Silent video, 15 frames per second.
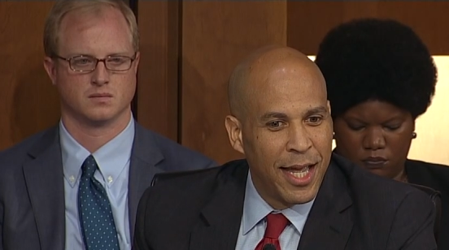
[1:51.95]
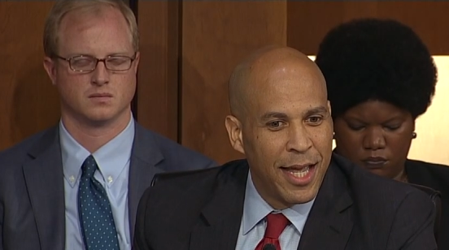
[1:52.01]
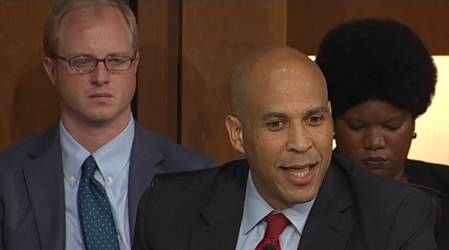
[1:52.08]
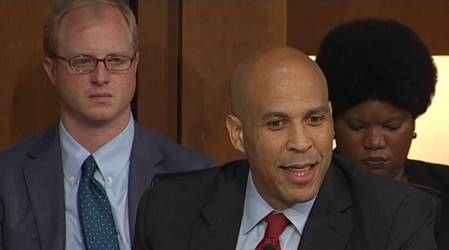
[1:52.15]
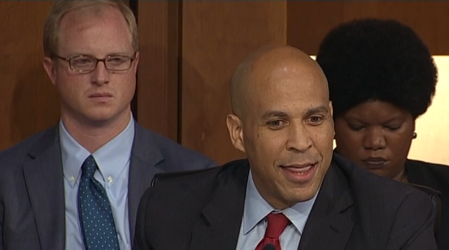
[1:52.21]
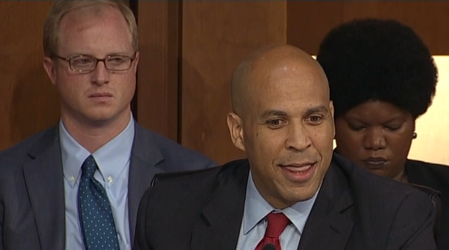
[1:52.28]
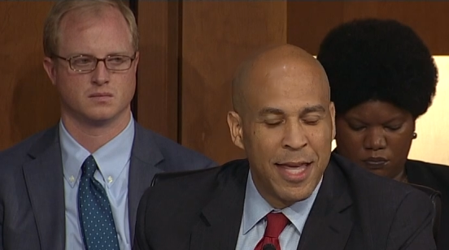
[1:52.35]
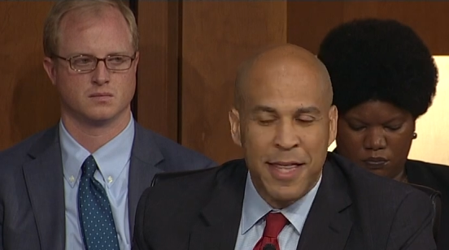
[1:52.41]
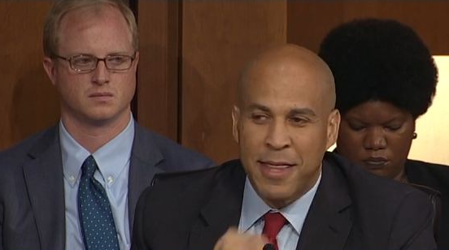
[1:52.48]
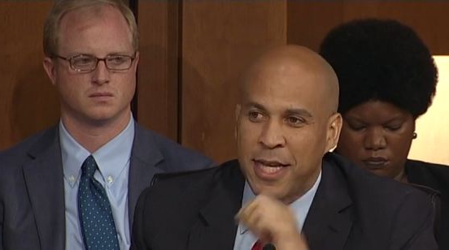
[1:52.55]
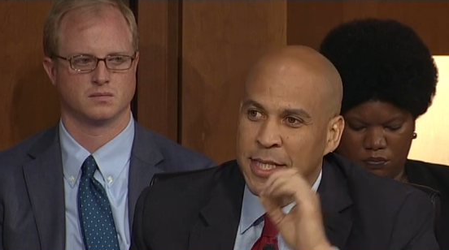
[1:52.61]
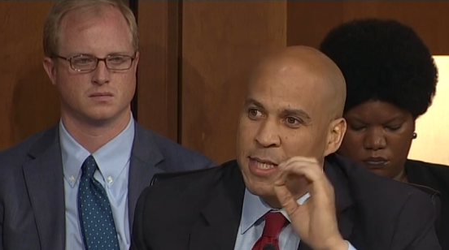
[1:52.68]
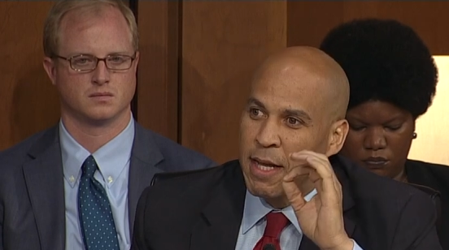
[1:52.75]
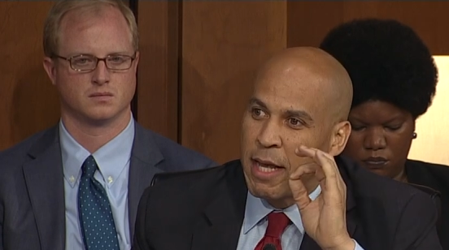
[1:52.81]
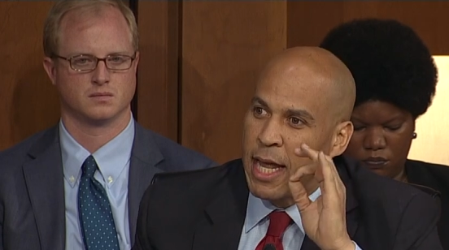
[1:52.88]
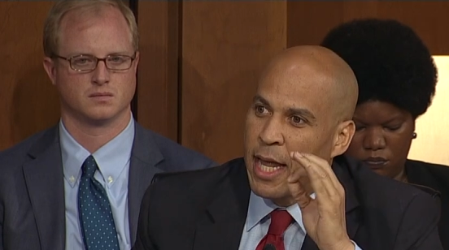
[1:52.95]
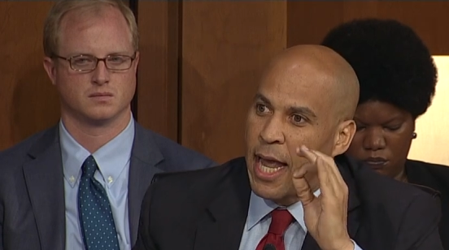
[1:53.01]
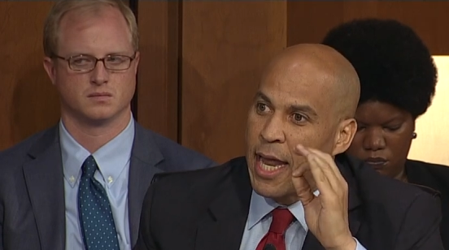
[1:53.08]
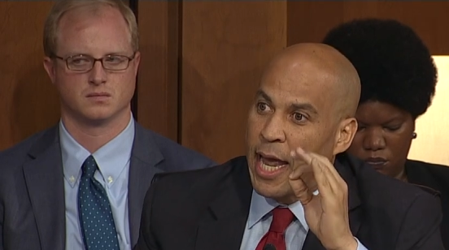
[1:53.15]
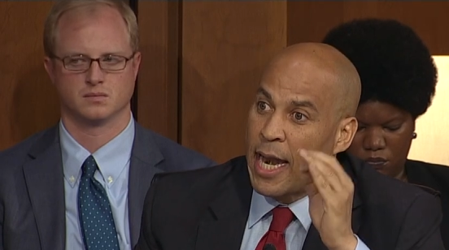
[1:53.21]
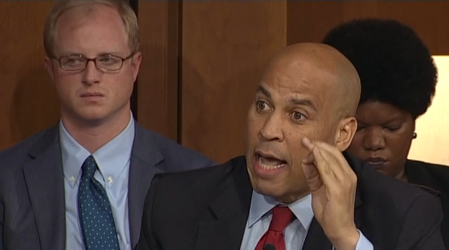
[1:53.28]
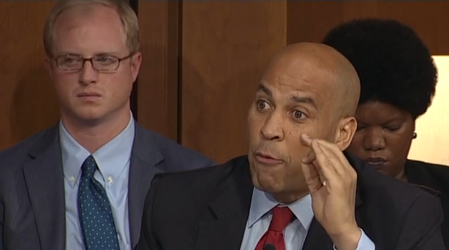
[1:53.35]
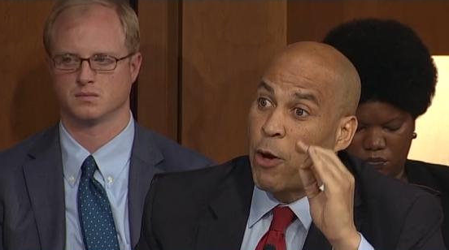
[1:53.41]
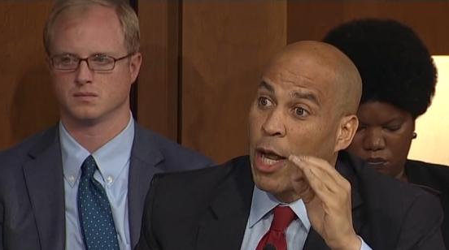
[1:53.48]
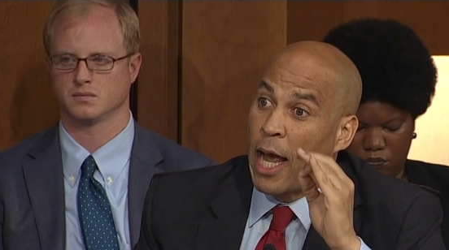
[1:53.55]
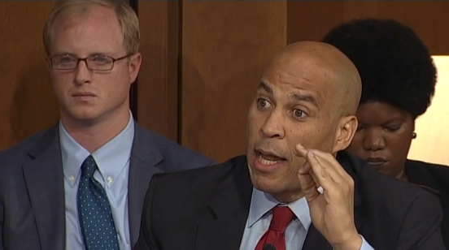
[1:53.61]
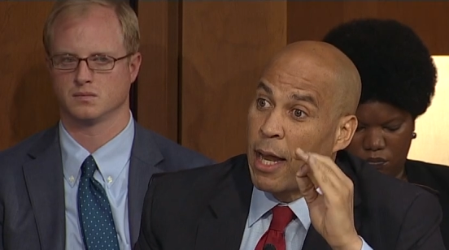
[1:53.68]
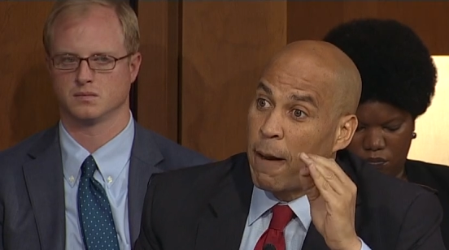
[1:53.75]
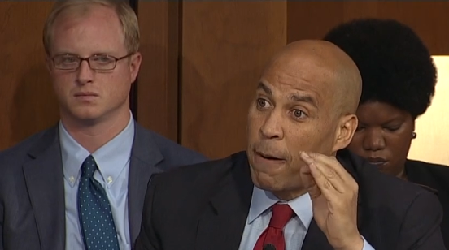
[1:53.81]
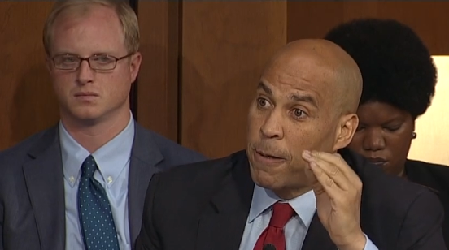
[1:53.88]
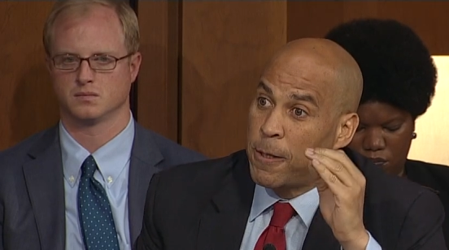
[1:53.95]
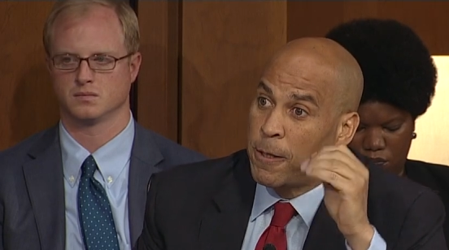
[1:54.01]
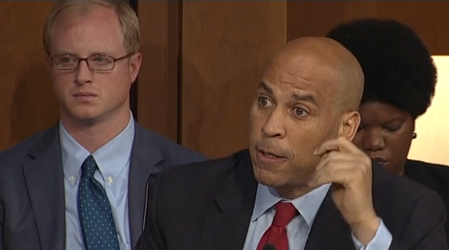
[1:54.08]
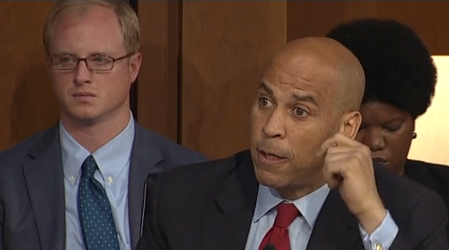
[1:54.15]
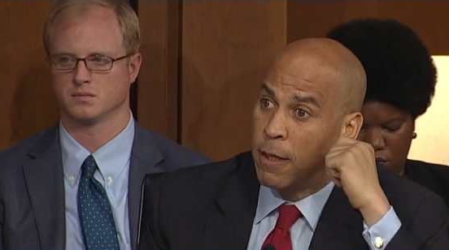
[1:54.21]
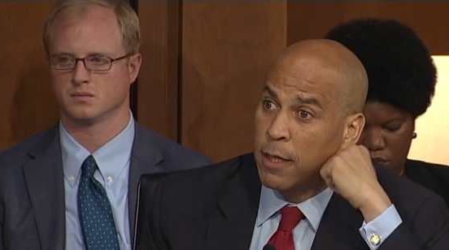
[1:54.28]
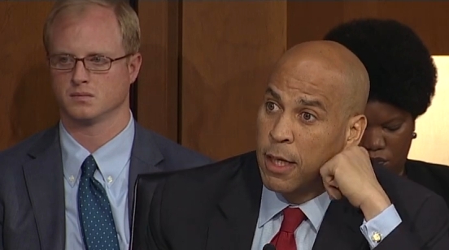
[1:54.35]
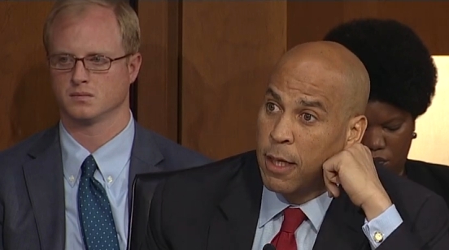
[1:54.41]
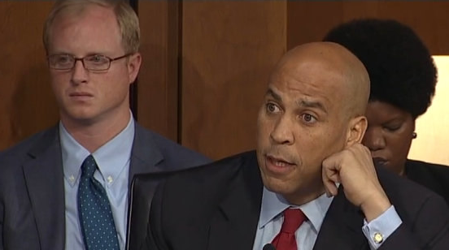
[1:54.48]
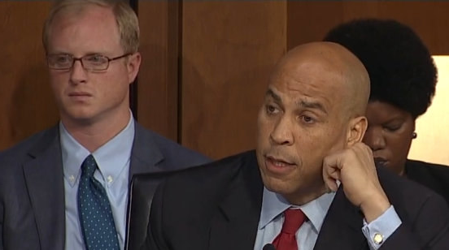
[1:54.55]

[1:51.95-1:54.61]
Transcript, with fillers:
Speaker 1: Can I this, ask you? And, and can I, want, I ask you? Can I